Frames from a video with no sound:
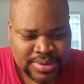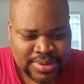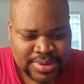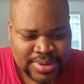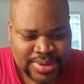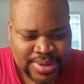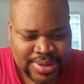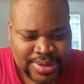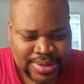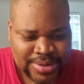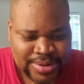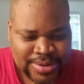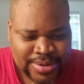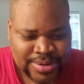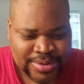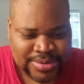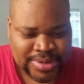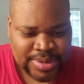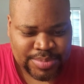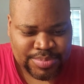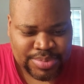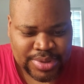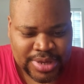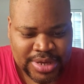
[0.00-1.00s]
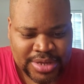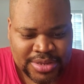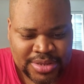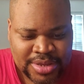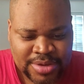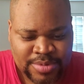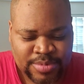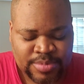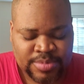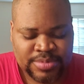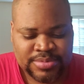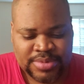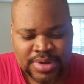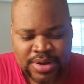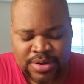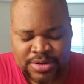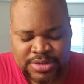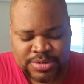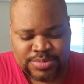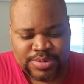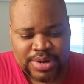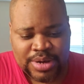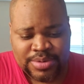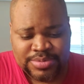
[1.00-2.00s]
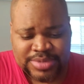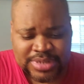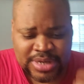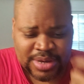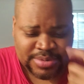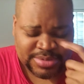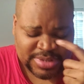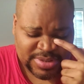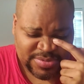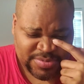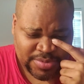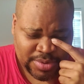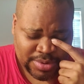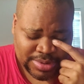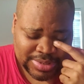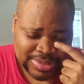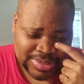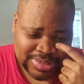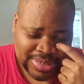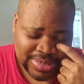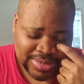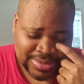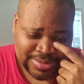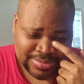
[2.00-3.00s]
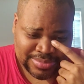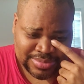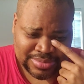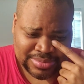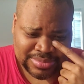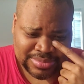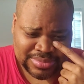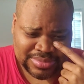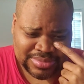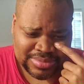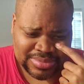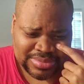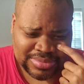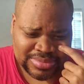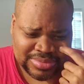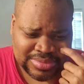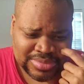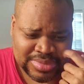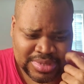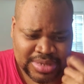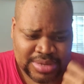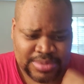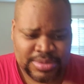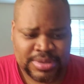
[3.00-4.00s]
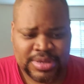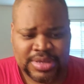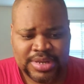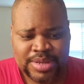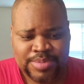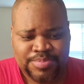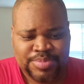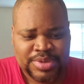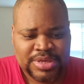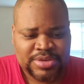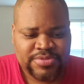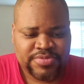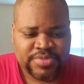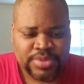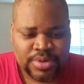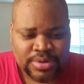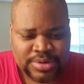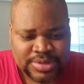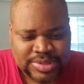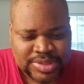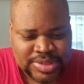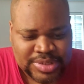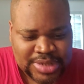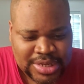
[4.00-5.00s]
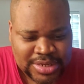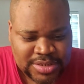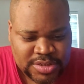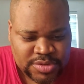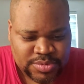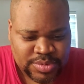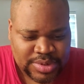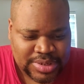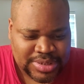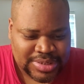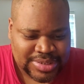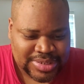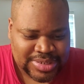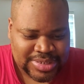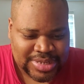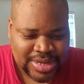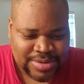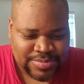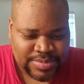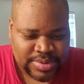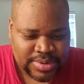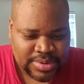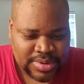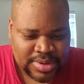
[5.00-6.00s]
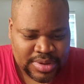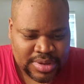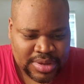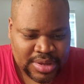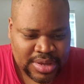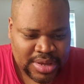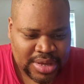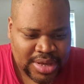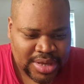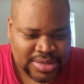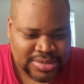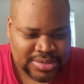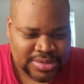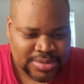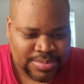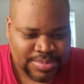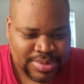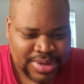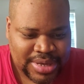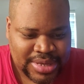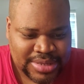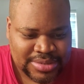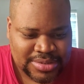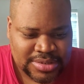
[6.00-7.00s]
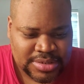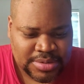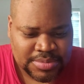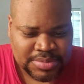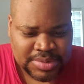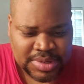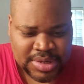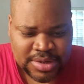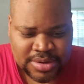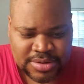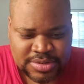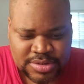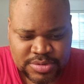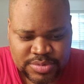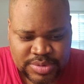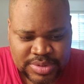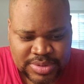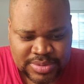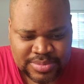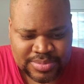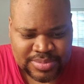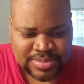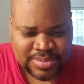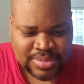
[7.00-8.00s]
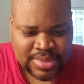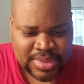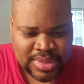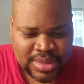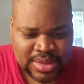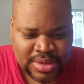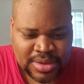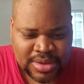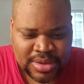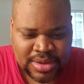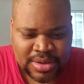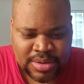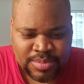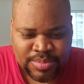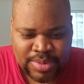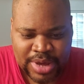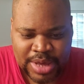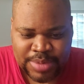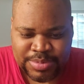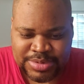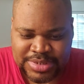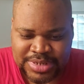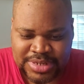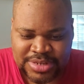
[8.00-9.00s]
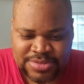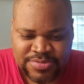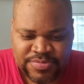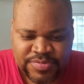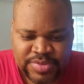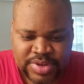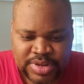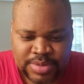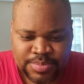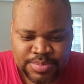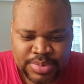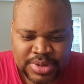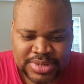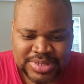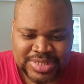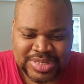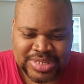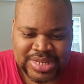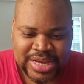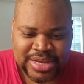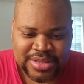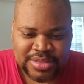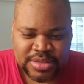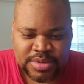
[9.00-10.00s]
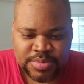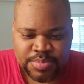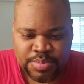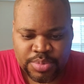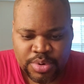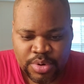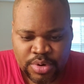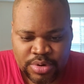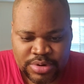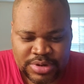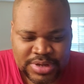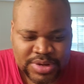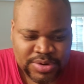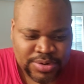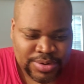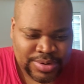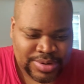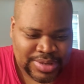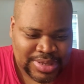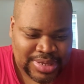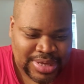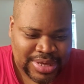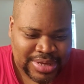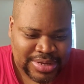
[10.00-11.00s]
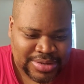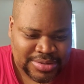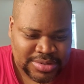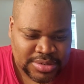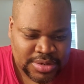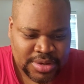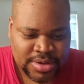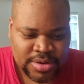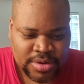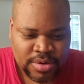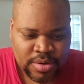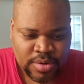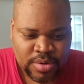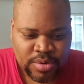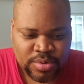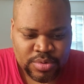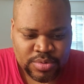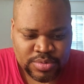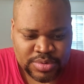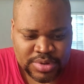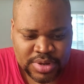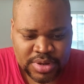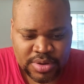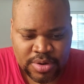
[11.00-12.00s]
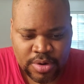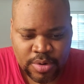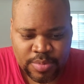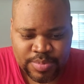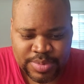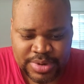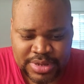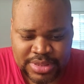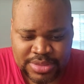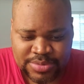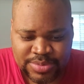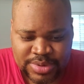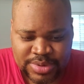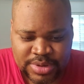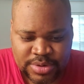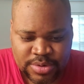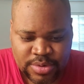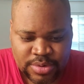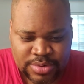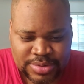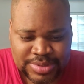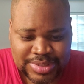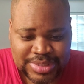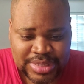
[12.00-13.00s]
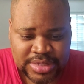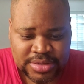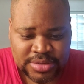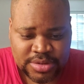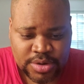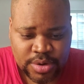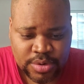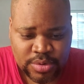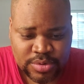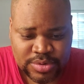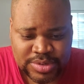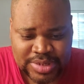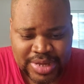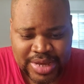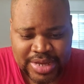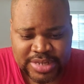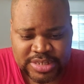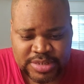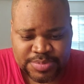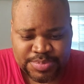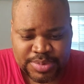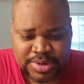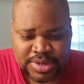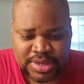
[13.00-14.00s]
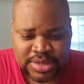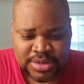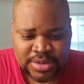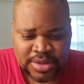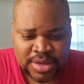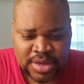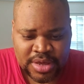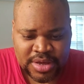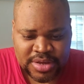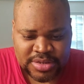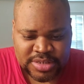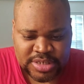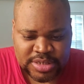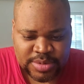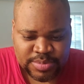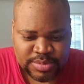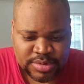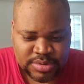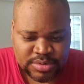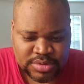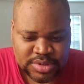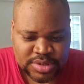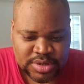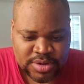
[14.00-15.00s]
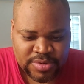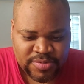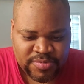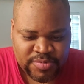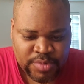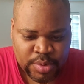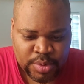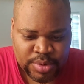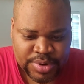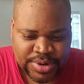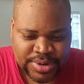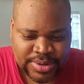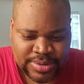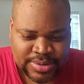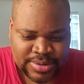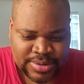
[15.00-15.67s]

And they played their arch rivals, obviously Florida State. And they beat Florida State 20-7 as the number 8 team in the country. Miami's undefeated but slightly bored Hurricanes owned opening 3 quarters, then dozed as spunky Seminoles converted